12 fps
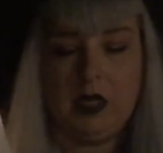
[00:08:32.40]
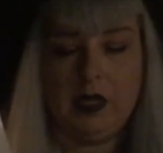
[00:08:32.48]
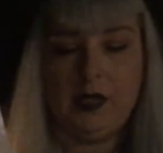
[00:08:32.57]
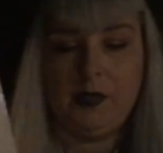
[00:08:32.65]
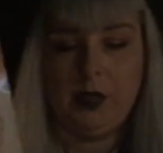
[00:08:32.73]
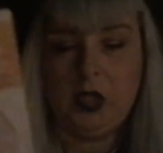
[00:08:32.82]

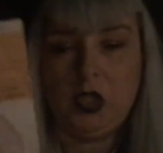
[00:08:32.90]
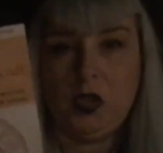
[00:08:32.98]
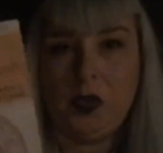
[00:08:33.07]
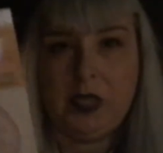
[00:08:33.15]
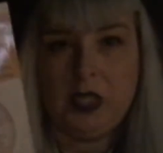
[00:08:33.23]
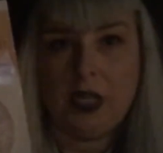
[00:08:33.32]
nice big
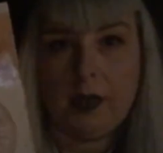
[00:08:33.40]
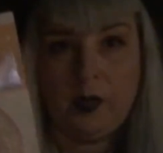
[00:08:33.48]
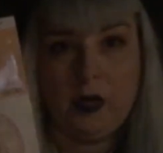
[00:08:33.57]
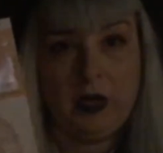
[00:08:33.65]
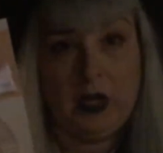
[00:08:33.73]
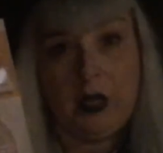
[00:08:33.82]
juicy
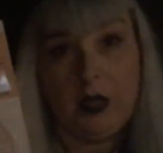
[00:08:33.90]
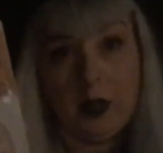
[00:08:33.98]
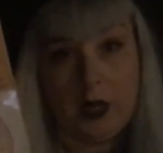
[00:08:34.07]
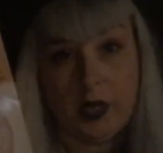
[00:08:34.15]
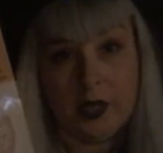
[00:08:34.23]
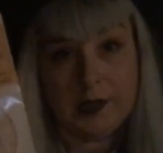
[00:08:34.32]
chapter in here
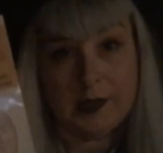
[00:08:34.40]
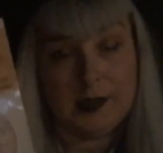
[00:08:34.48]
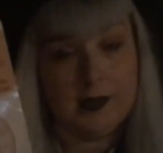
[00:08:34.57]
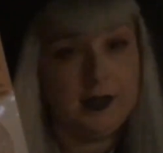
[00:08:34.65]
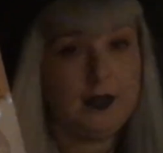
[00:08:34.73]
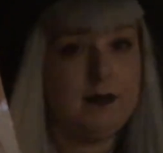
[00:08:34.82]
on
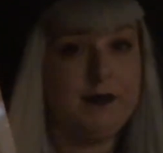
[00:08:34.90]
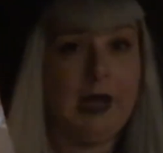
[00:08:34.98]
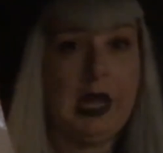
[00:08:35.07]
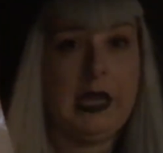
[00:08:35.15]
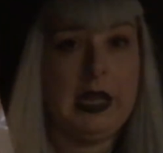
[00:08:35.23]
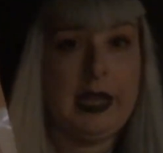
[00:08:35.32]
curses
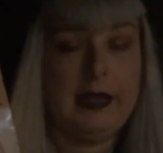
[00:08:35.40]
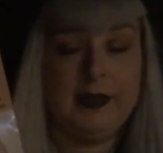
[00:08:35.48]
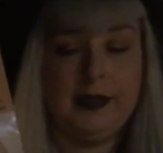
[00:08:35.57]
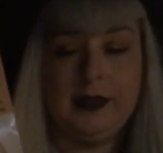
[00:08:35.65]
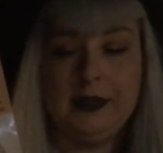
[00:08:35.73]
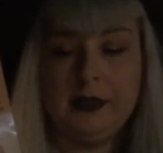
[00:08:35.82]
and
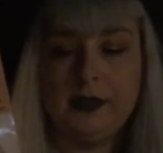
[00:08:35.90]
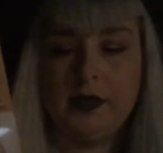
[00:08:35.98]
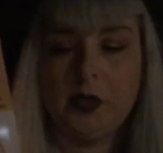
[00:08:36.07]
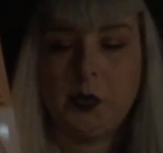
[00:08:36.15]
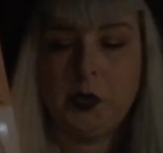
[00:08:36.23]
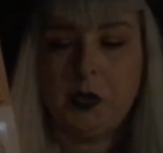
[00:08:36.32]
hexing.
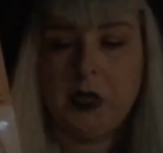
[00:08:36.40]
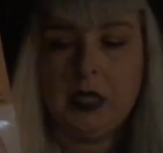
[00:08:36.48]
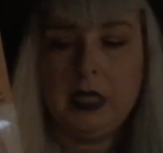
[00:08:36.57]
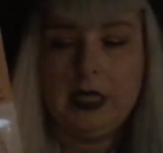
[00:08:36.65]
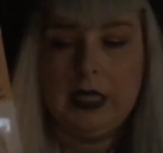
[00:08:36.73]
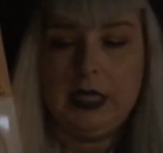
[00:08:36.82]
So
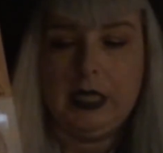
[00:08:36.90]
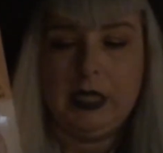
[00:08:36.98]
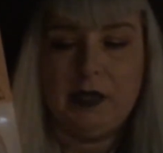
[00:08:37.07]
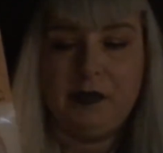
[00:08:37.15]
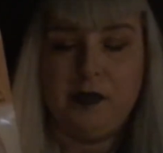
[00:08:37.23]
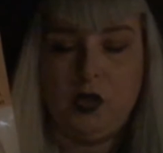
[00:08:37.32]

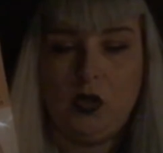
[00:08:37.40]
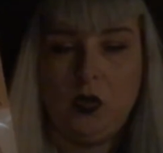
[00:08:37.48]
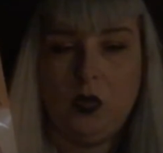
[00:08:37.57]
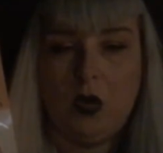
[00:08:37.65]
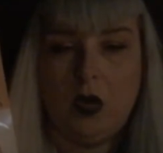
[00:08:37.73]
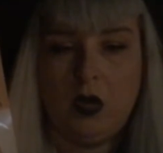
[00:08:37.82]
if
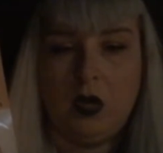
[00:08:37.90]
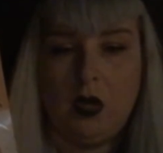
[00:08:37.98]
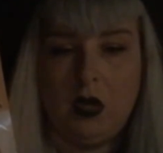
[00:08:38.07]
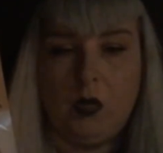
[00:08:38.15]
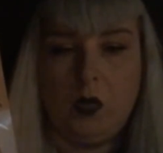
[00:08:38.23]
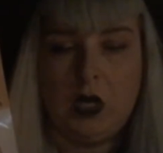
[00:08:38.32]
you
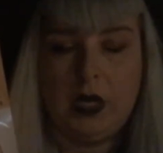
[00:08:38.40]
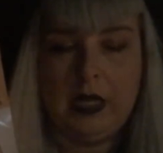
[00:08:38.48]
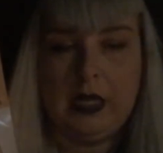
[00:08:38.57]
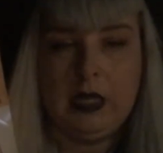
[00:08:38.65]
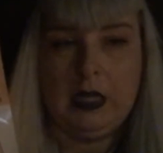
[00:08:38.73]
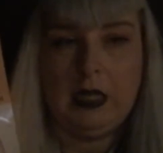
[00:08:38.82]
are
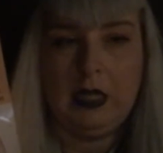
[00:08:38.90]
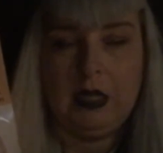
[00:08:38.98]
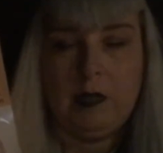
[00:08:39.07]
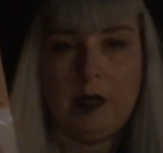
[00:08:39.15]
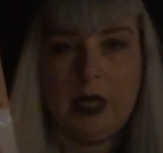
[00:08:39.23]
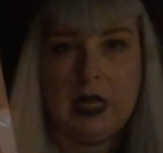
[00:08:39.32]
walking the
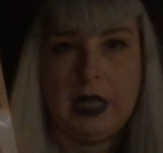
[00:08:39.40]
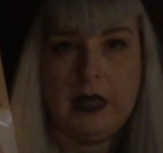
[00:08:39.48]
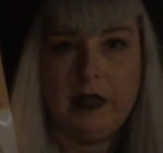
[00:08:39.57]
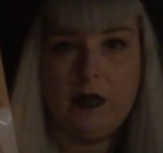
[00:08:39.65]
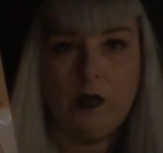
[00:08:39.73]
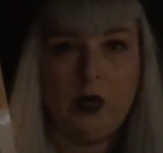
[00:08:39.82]
path
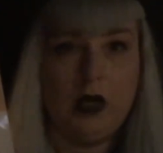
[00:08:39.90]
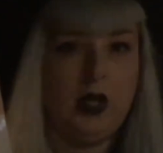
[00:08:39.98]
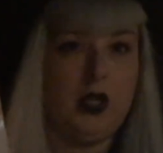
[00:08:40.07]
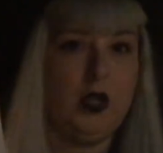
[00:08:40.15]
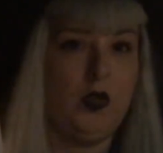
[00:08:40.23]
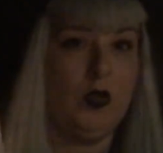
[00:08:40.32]
where
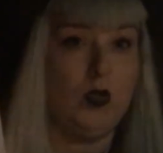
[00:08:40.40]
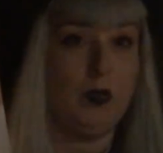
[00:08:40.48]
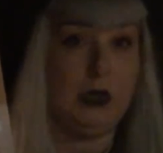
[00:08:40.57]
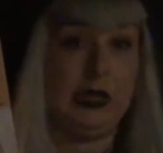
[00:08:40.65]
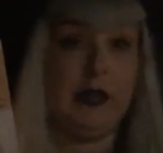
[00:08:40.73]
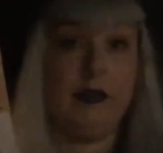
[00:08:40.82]
you don't
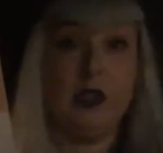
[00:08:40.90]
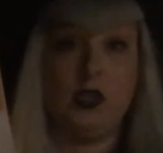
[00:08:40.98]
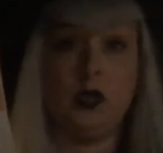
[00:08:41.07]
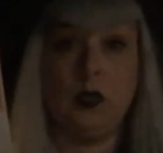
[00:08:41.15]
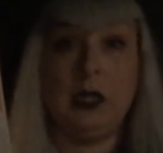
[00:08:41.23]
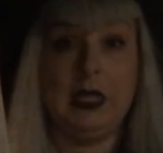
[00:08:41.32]
believe in
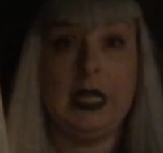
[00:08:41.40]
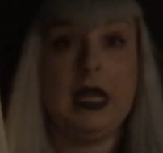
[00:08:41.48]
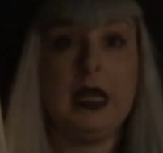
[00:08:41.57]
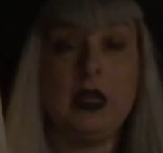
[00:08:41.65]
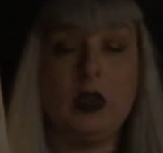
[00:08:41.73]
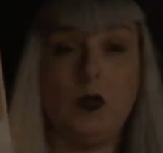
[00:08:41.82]
doing
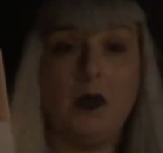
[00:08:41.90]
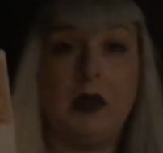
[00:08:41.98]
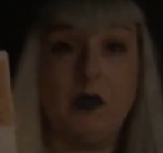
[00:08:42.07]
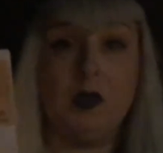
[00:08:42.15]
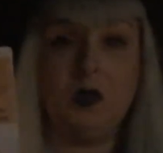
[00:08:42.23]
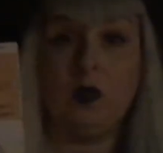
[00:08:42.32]
that, you might
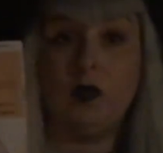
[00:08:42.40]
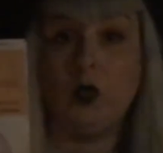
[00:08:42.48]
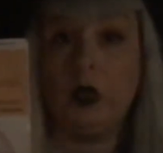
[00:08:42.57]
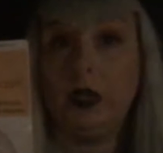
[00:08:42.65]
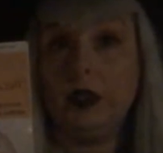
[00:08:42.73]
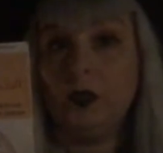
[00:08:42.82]
want to
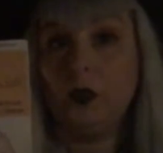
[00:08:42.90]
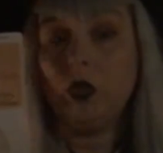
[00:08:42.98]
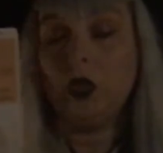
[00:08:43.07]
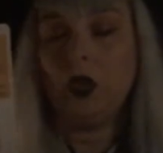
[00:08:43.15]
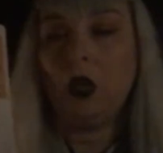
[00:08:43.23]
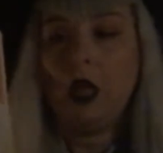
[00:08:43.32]
avoid this
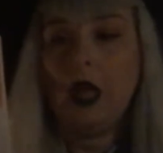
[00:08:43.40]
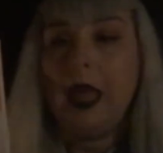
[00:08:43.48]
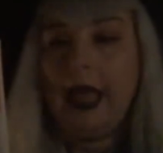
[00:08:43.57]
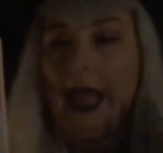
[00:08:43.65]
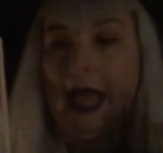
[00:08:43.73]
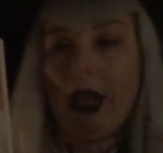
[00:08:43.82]
book.
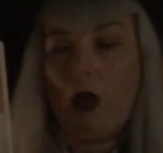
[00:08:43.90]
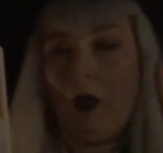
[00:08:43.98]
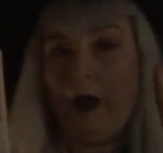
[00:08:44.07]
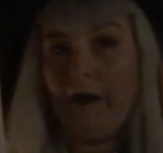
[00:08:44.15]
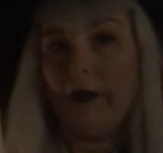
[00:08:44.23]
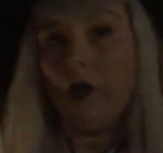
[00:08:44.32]

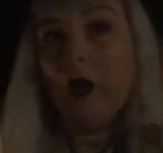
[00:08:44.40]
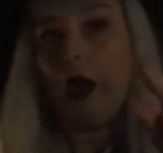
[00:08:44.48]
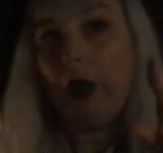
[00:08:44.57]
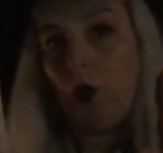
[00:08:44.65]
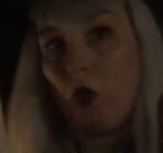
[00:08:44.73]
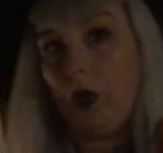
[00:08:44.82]
However,
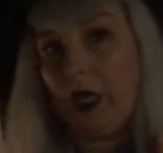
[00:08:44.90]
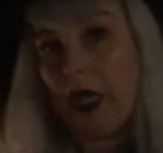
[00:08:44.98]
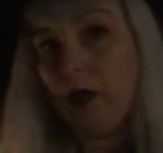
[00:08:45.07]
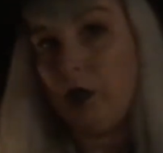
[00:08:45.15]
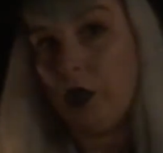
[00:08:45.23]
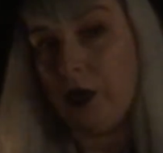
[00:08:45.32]
I will
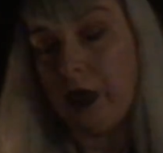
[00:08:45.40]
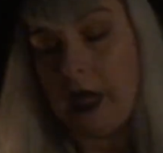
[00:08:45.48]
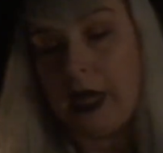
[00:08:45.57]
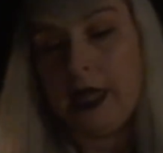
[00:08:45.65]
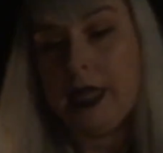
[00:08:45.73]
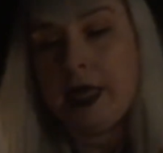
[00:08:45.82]
counter
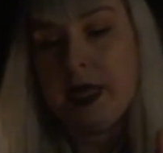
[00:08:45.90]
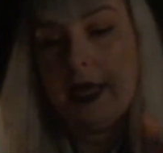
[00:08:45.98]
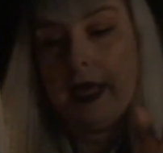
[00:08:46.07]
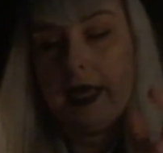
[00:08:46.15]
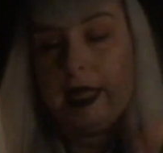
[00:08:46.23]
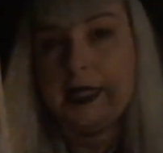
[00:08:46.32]
that
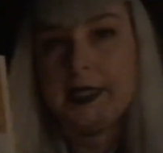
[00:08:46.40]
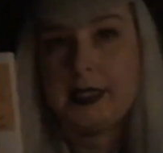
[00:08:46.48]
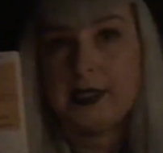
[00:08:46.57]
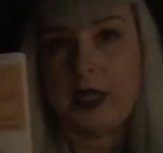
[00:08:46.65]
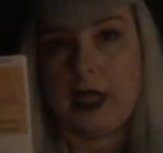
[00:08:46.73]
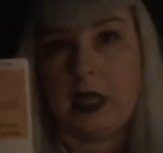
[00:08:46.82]
and
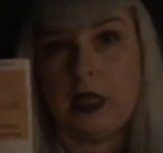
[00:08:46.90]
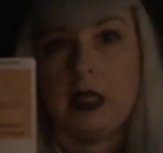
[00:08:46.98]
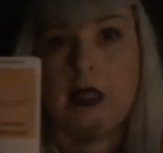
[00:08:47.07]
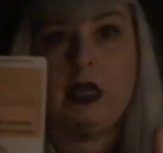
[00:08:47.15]
say that